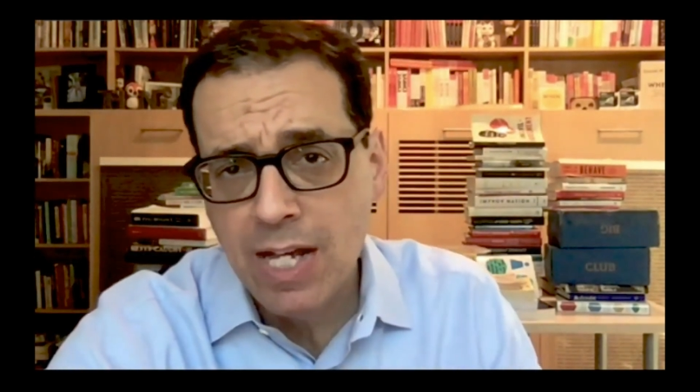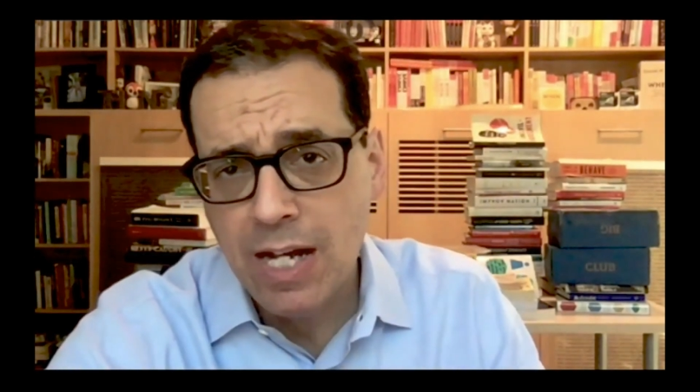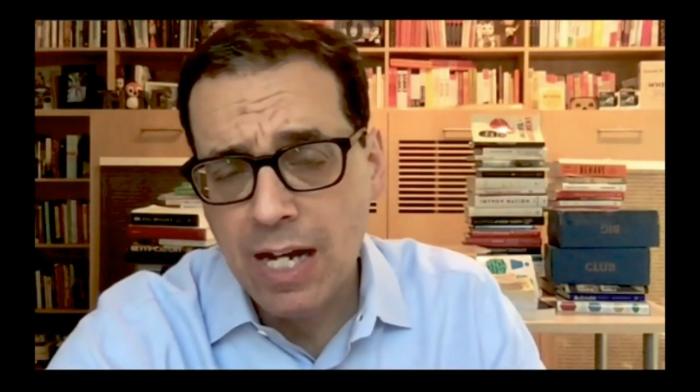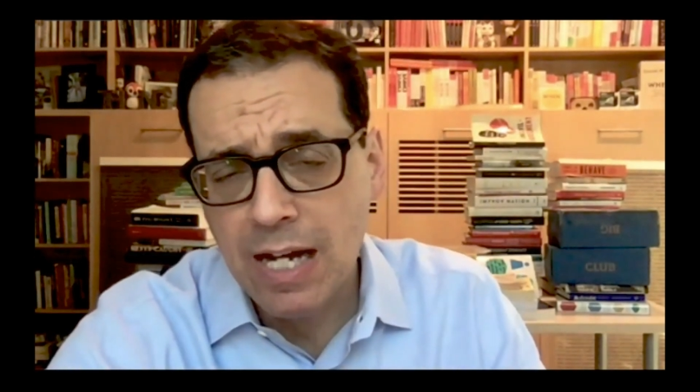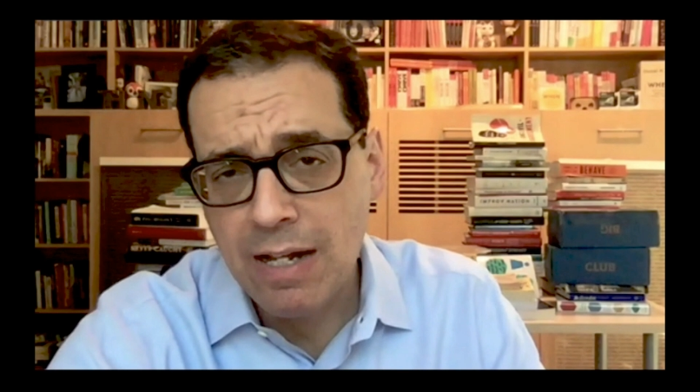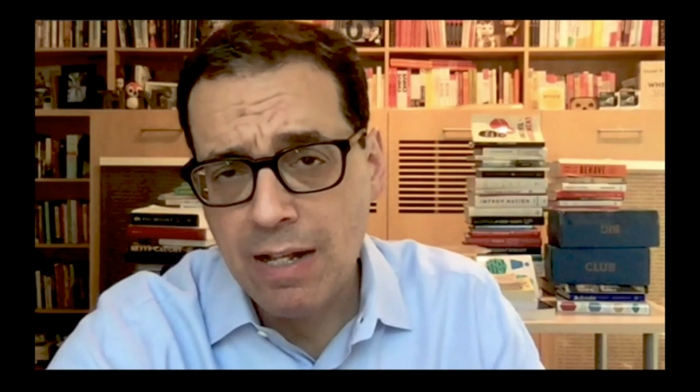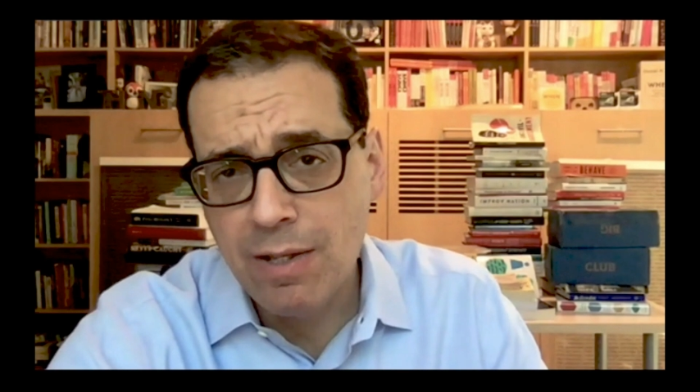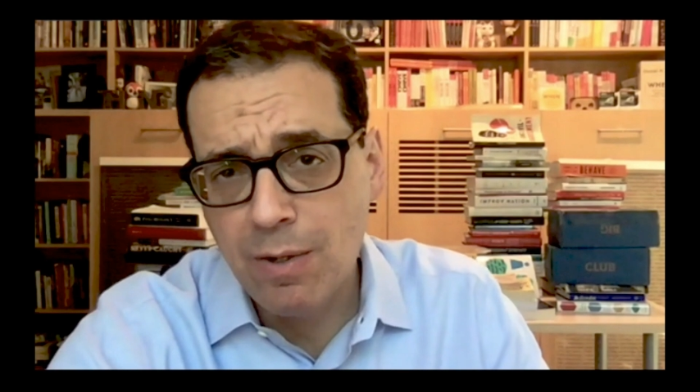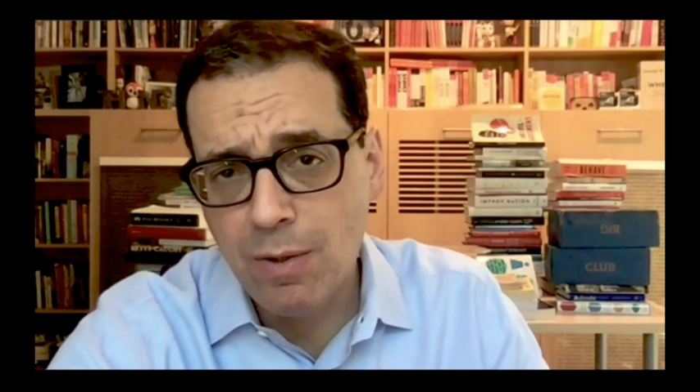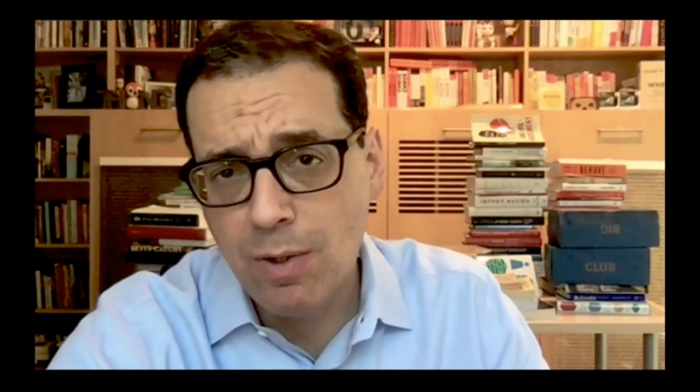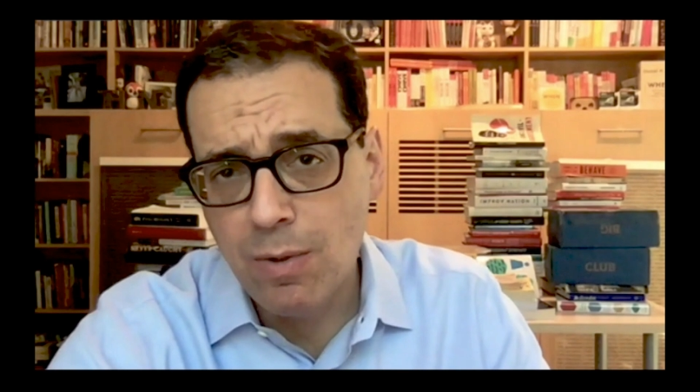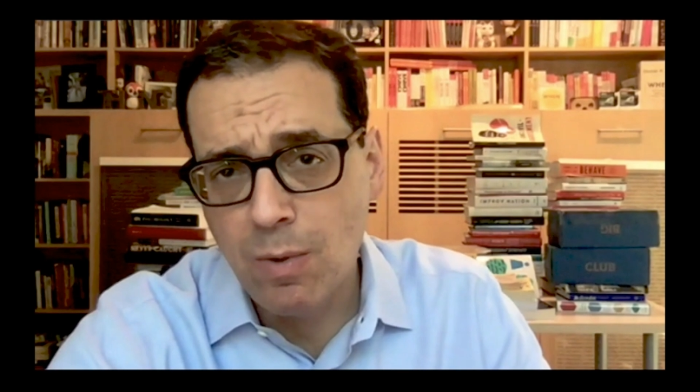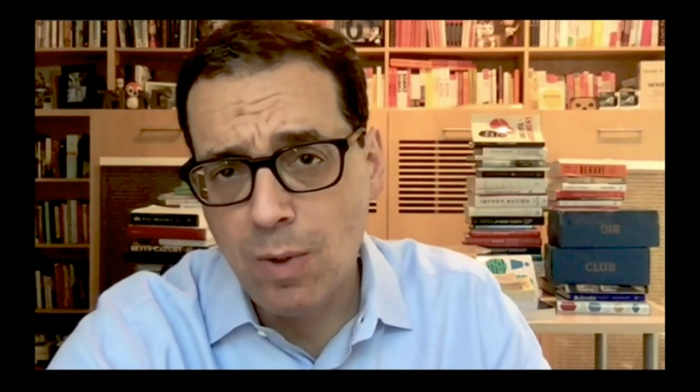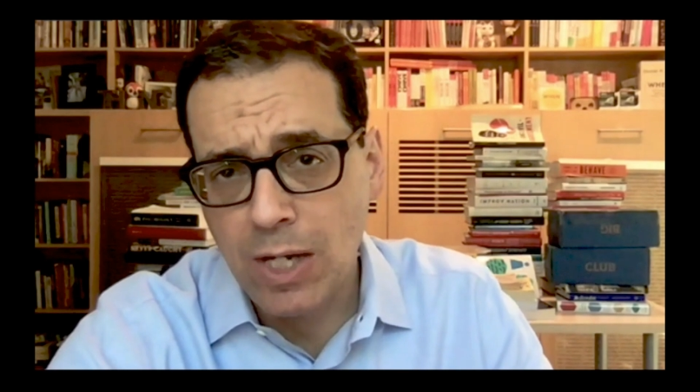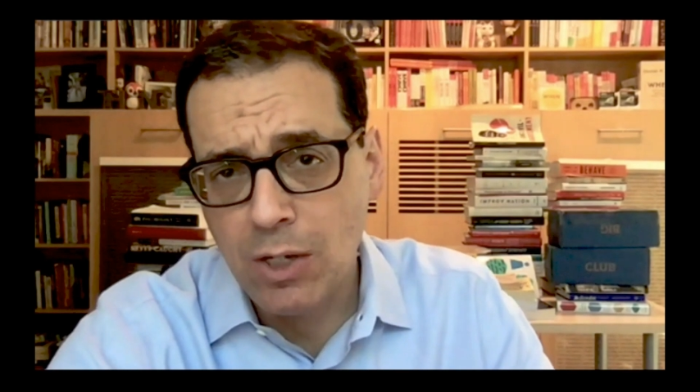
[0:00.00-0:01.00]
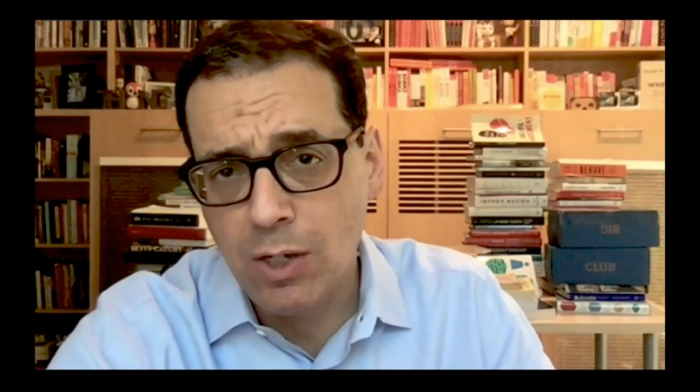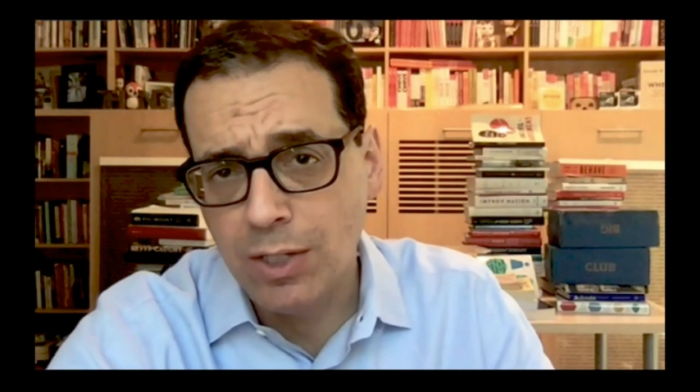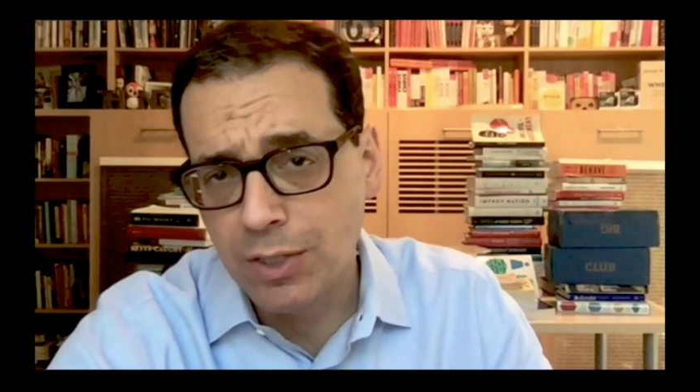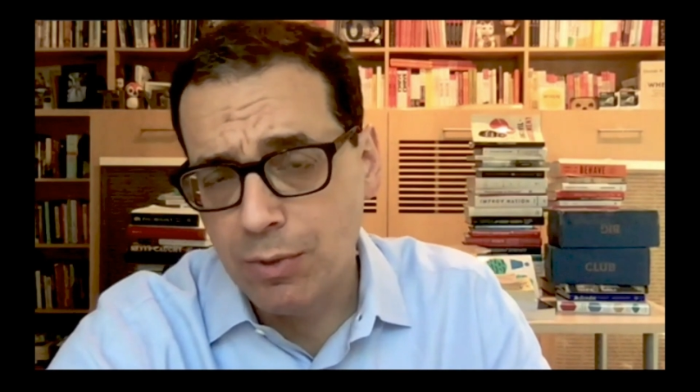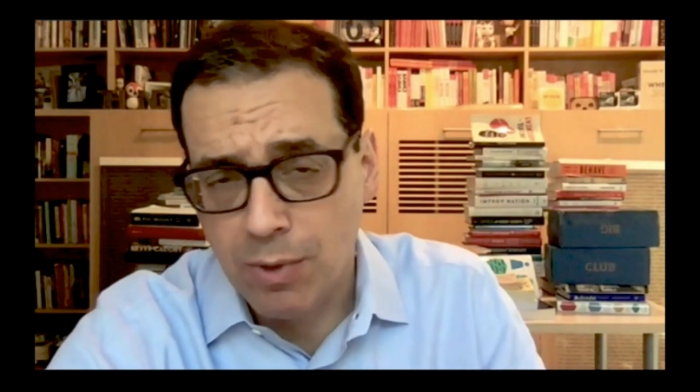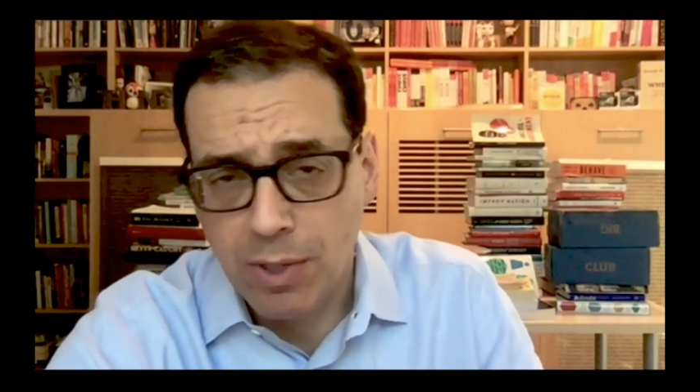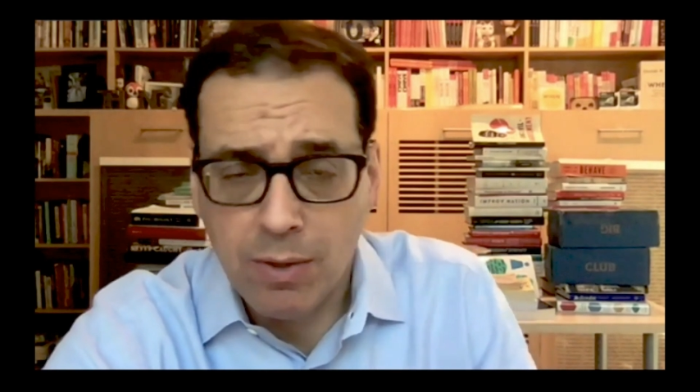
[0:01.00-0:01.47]
I call it
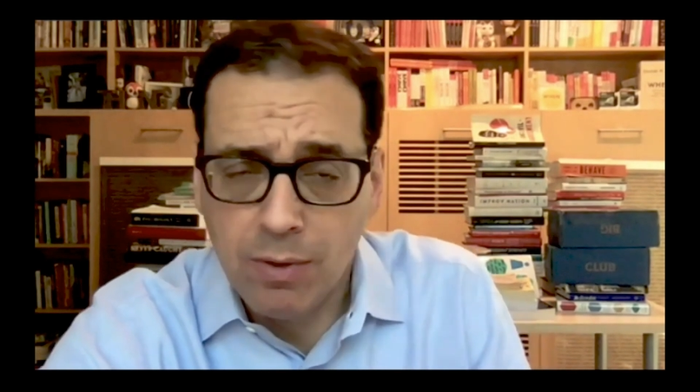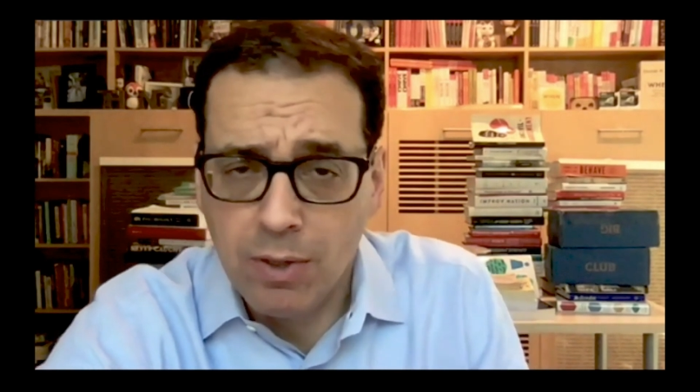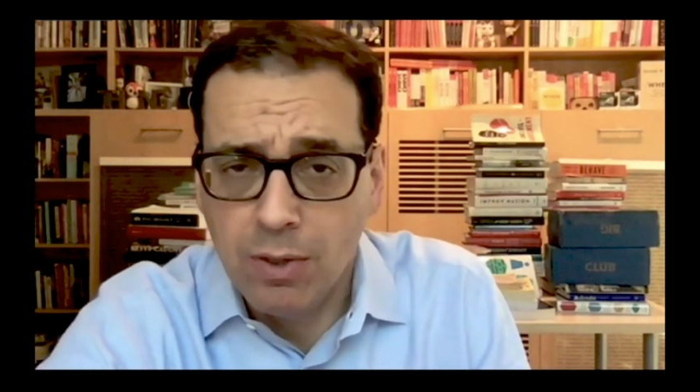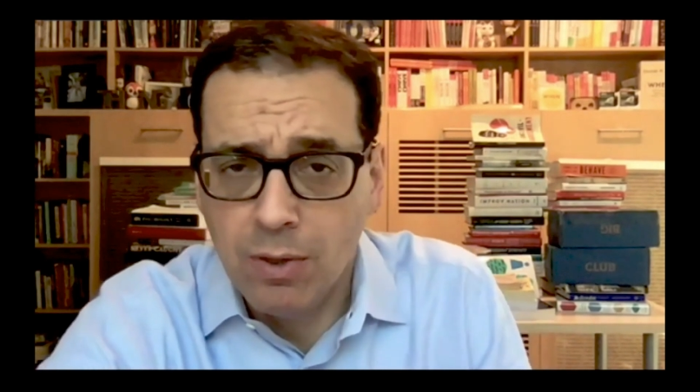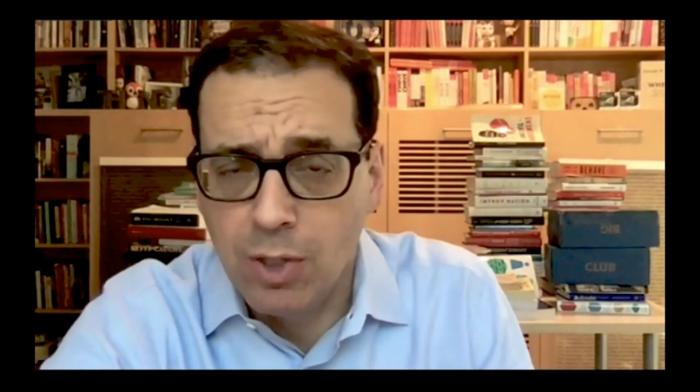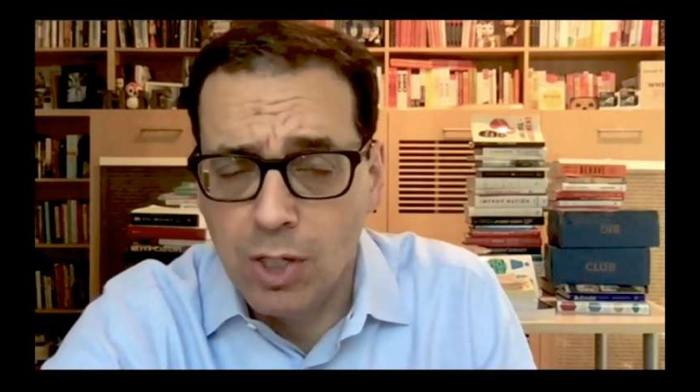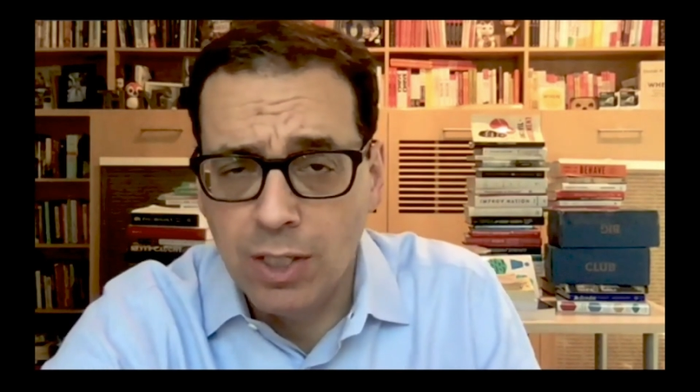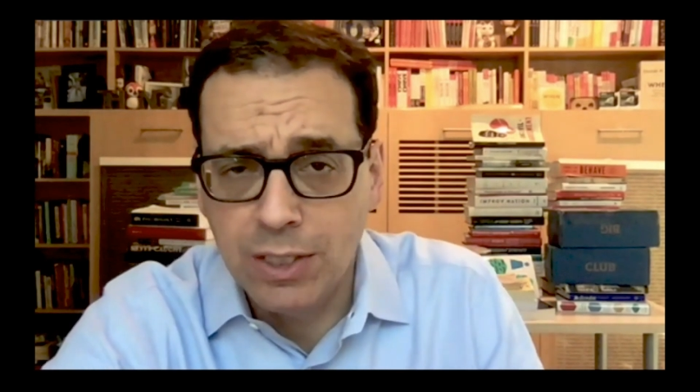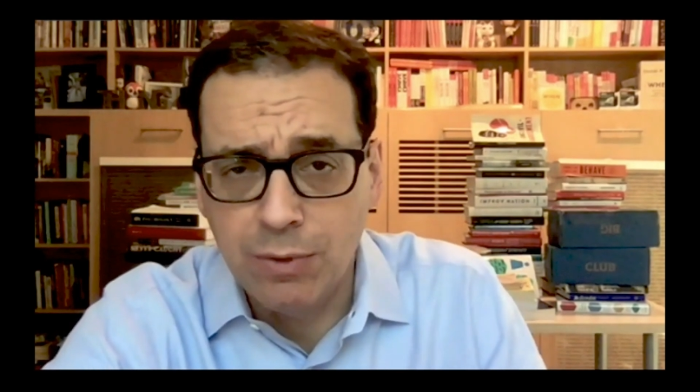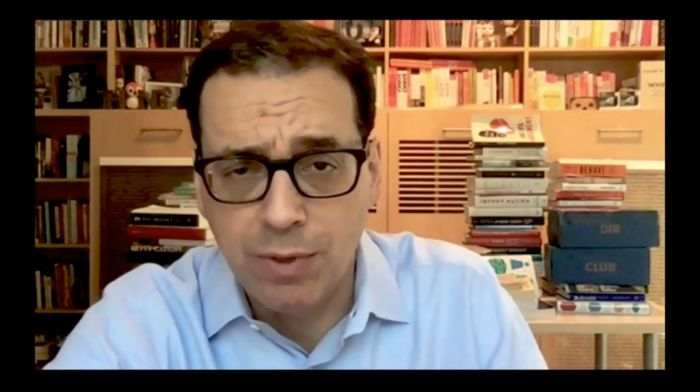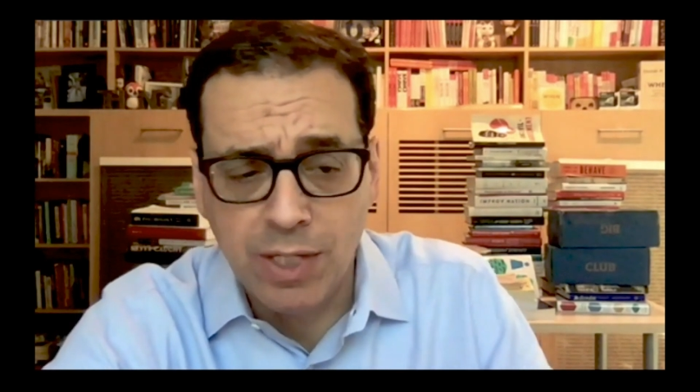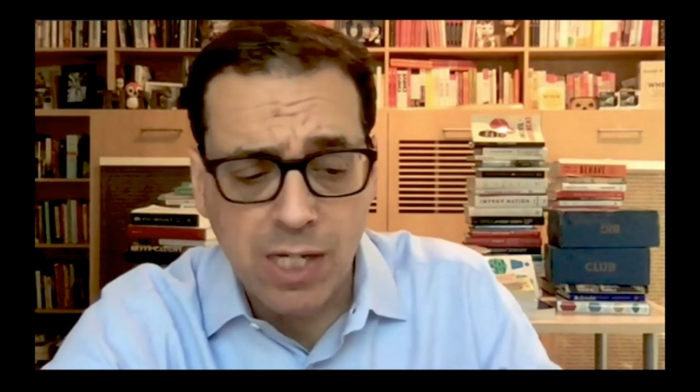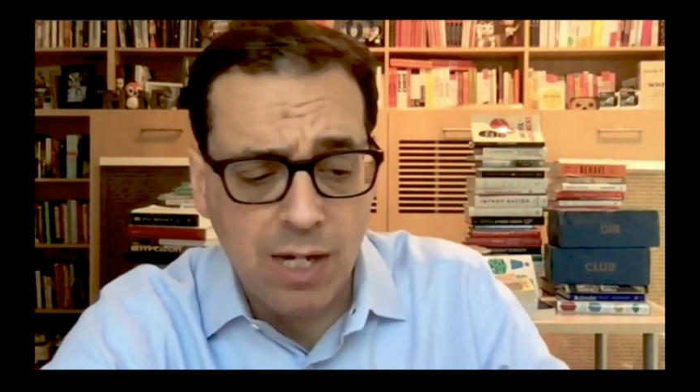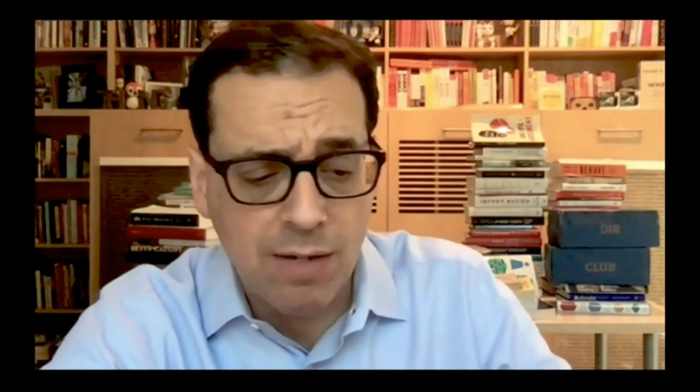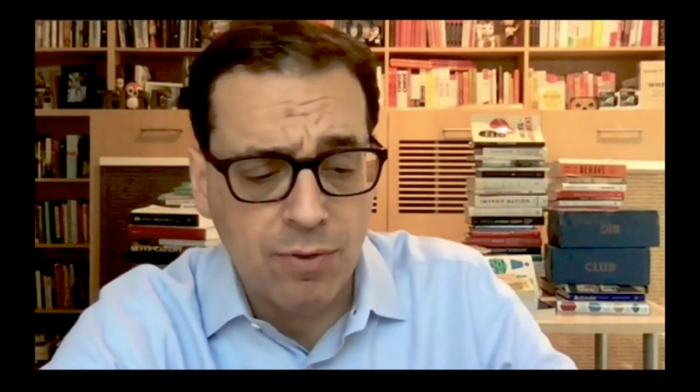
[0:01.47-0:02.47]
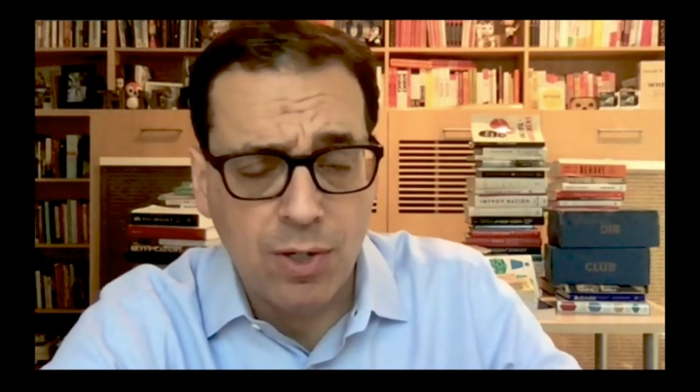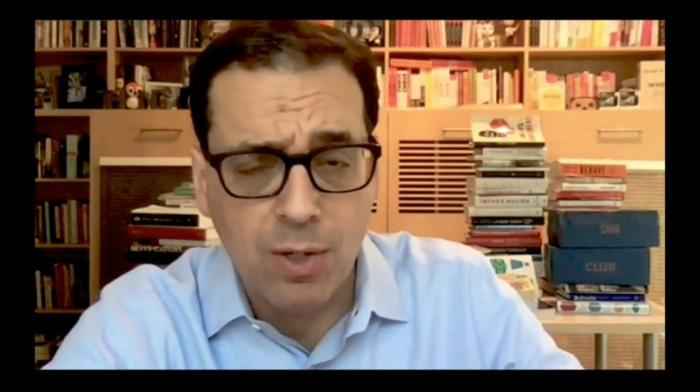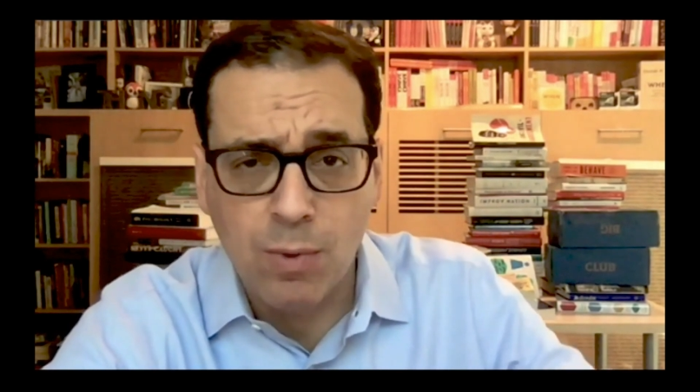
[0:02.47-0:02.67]
the recovery.